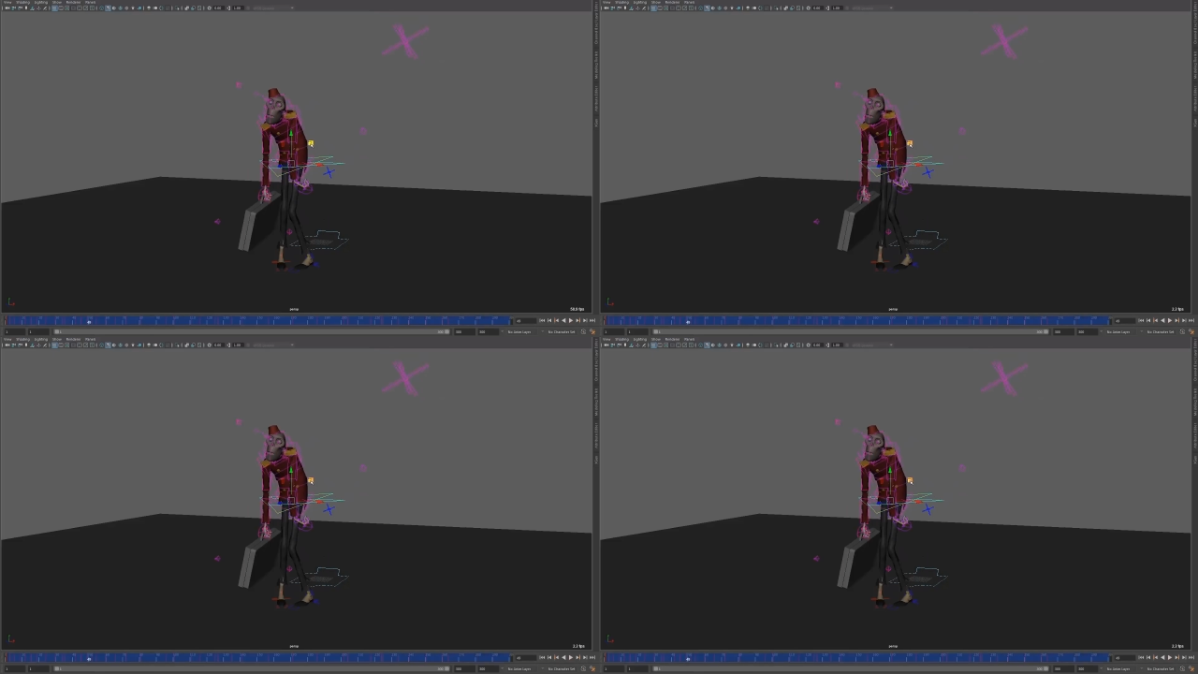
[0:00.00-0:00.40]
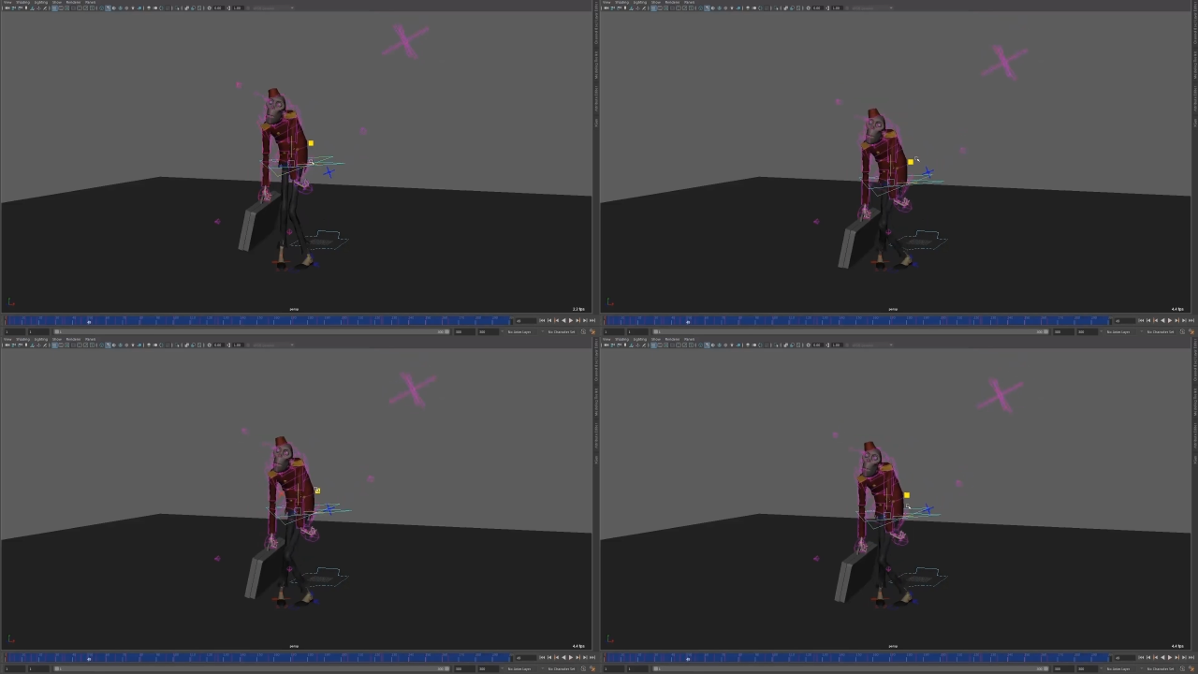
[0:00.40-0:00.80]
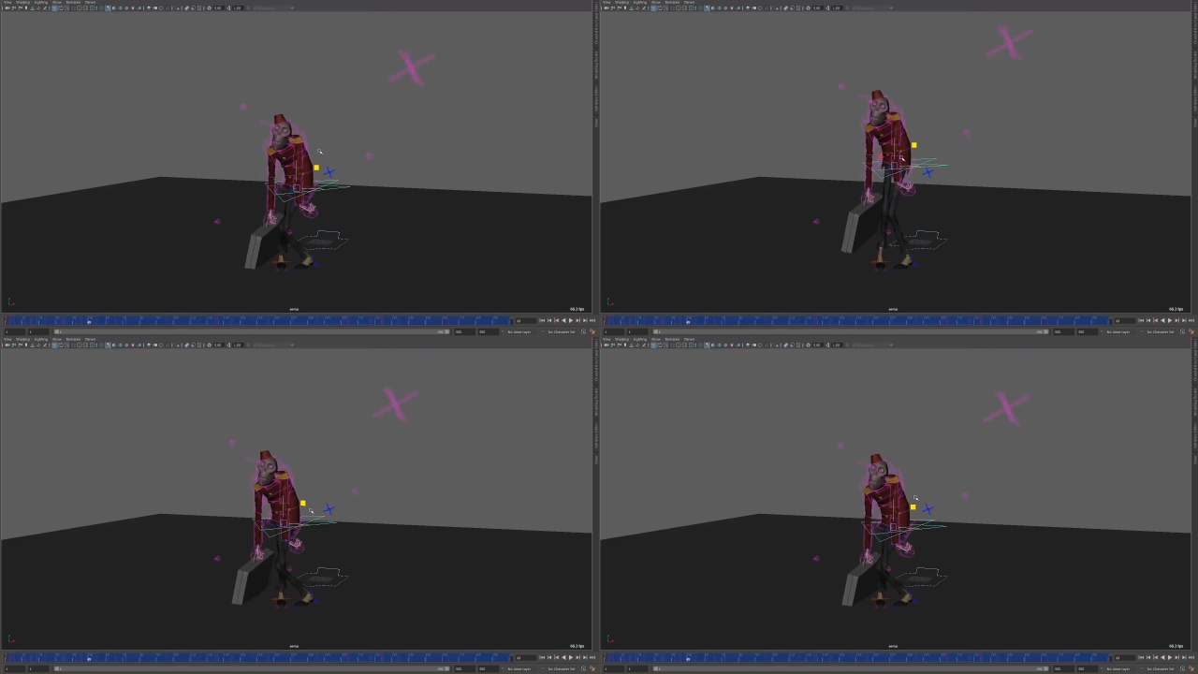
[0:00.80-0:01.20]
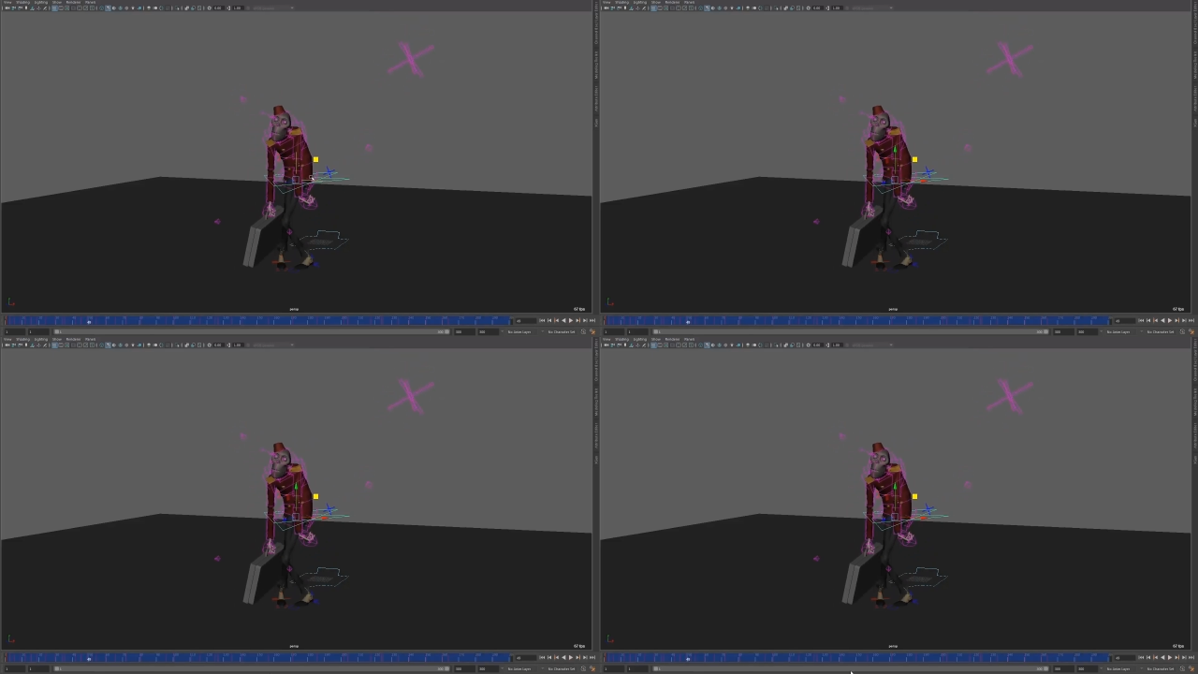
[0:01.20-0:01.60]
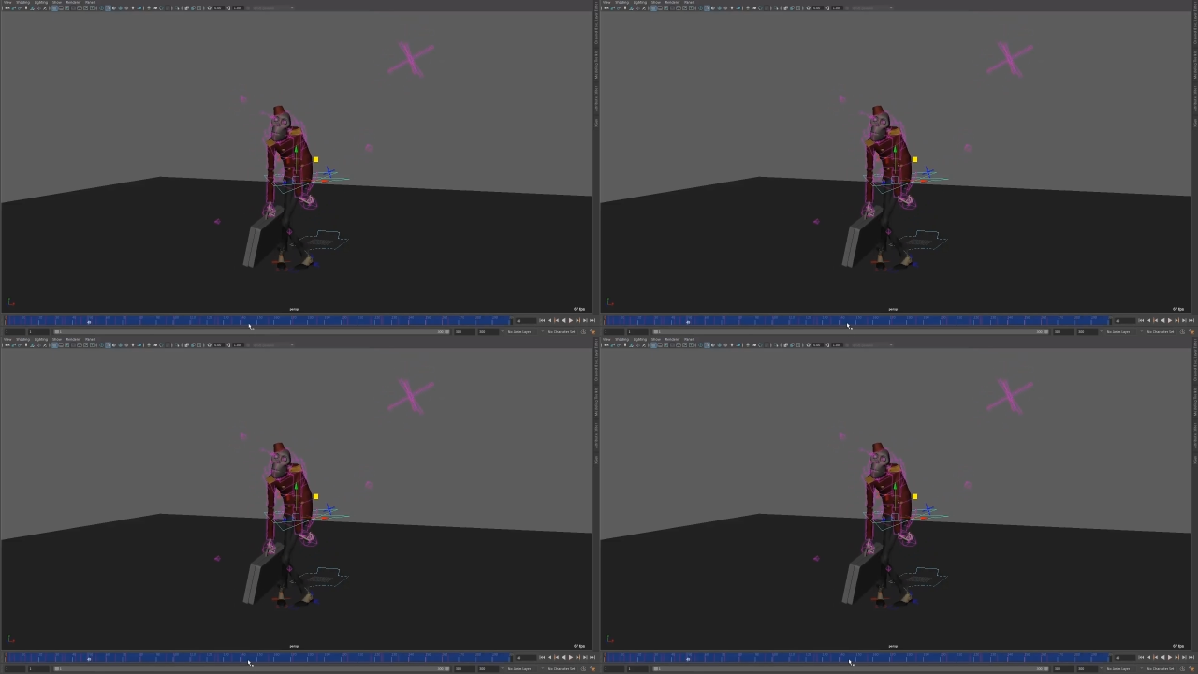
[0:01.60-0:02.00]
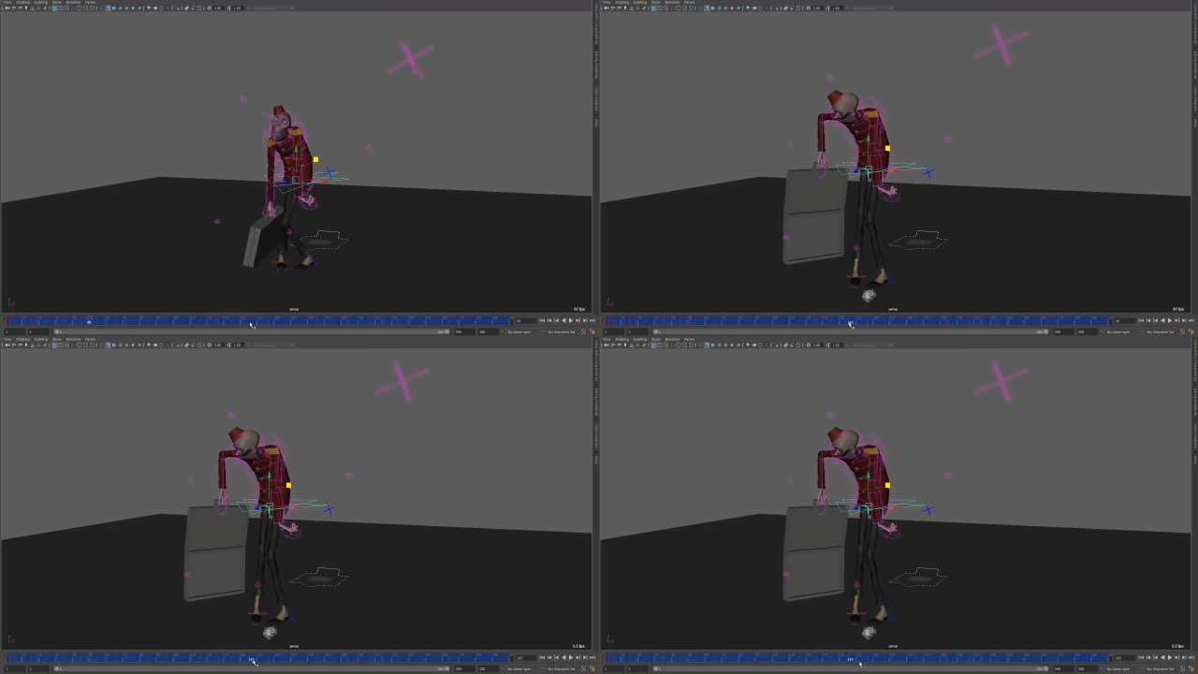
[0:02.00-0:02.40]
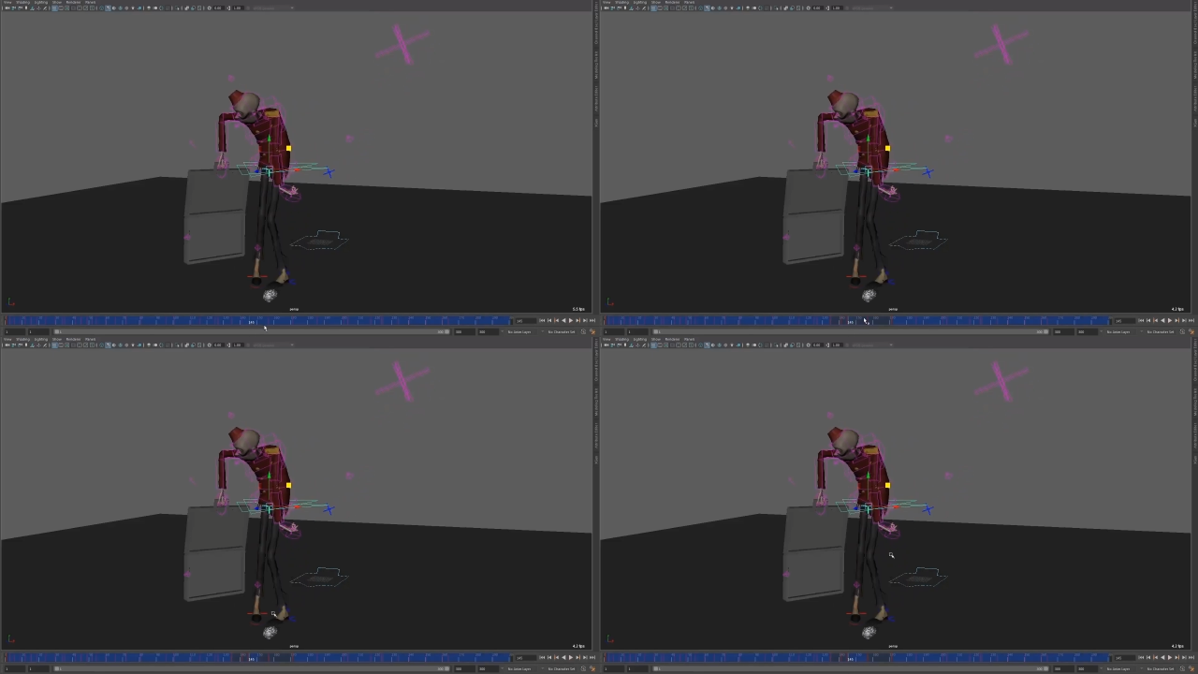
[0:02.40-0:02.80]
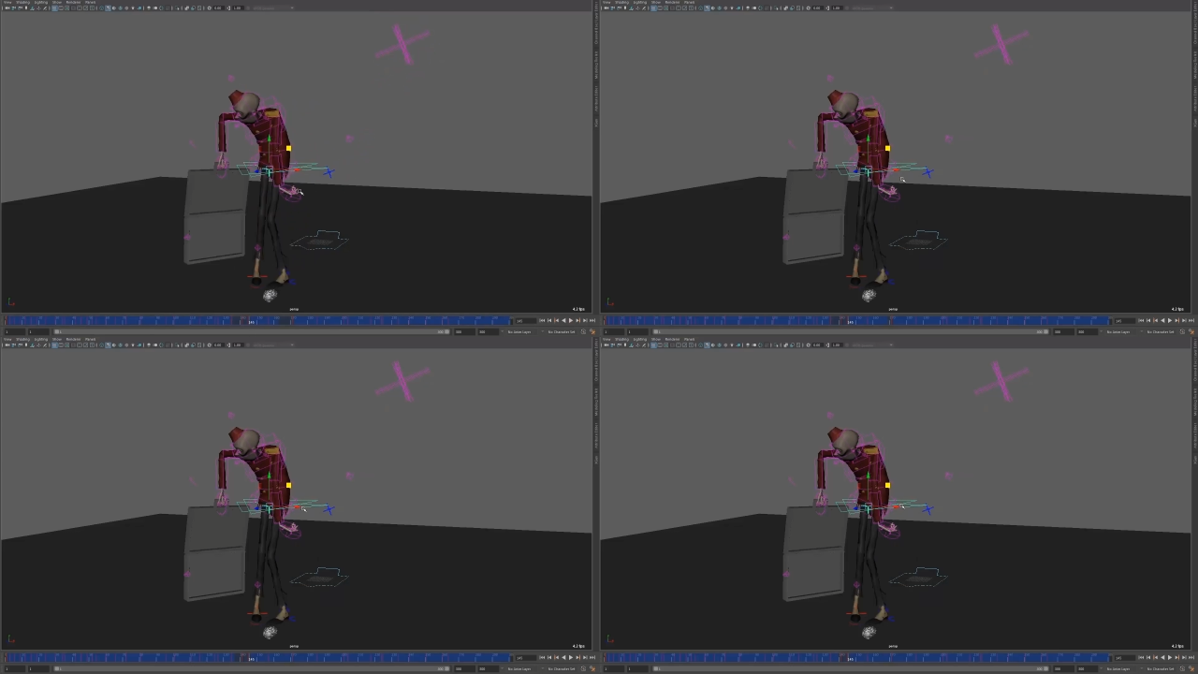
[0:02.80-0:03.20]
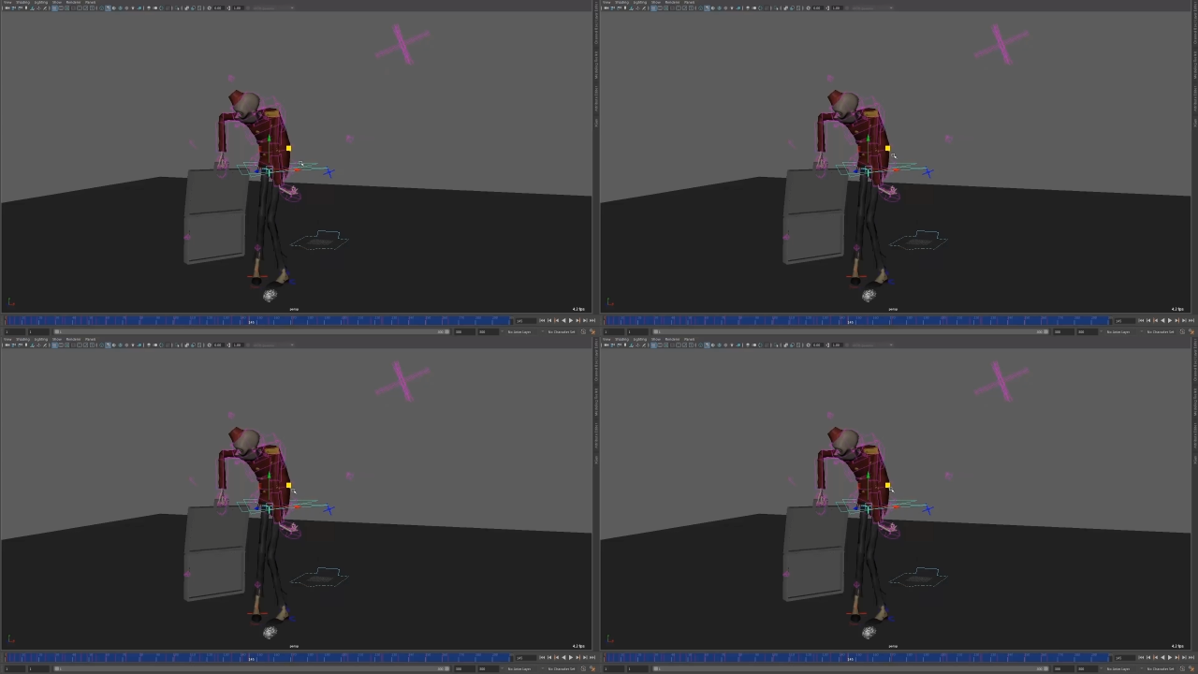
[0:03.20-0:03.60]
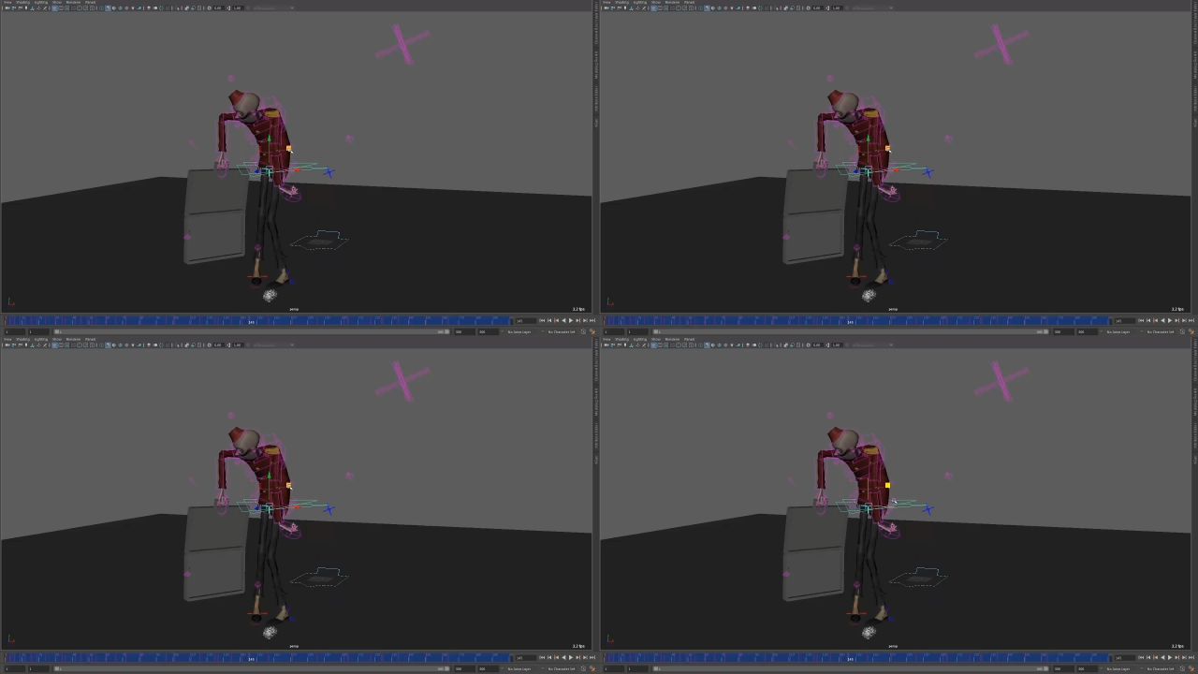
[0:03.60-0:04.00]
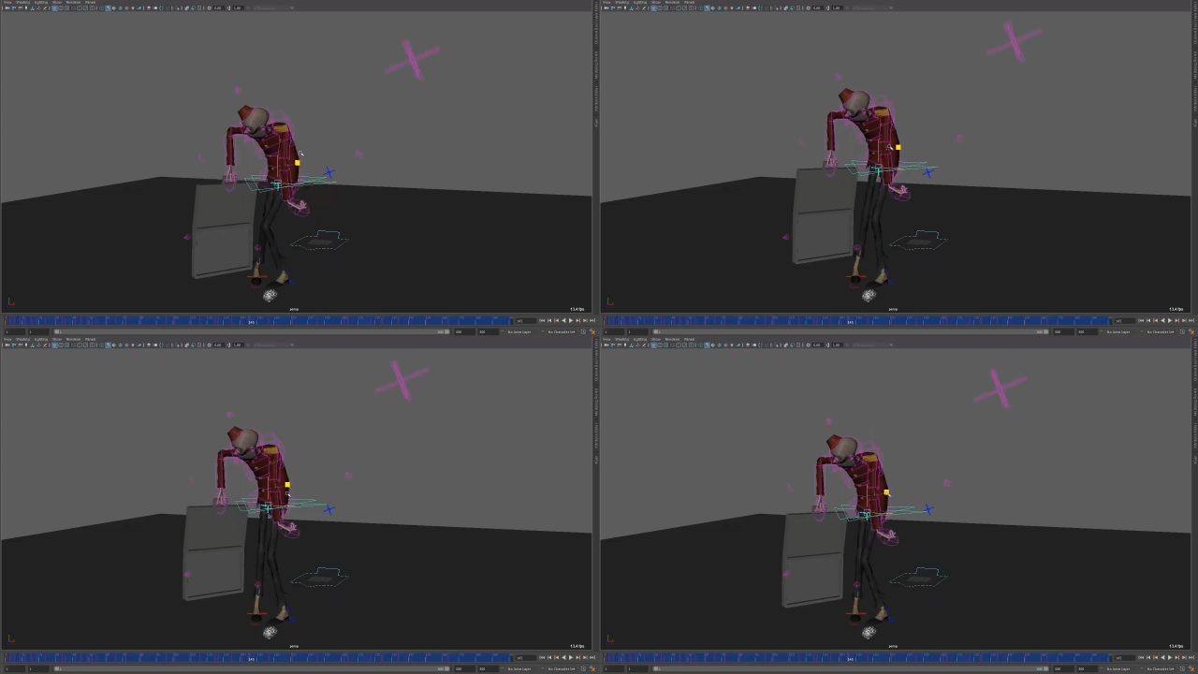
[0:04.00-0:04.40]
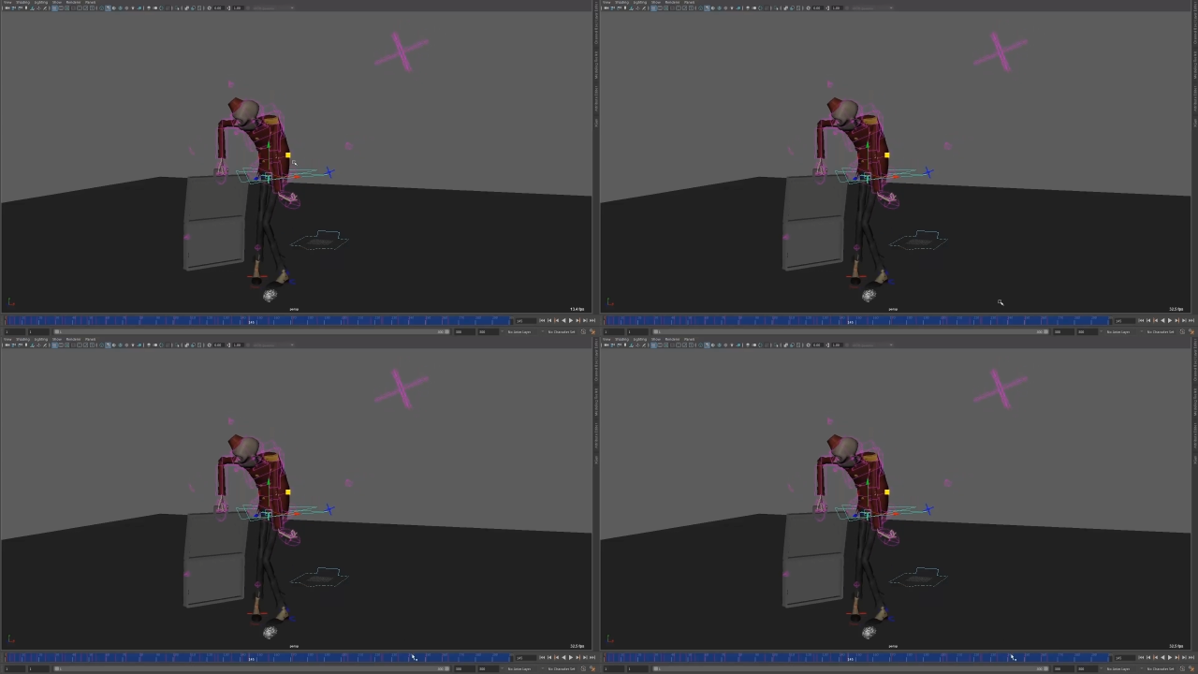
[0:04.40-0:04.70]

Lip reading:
(no speaker visible)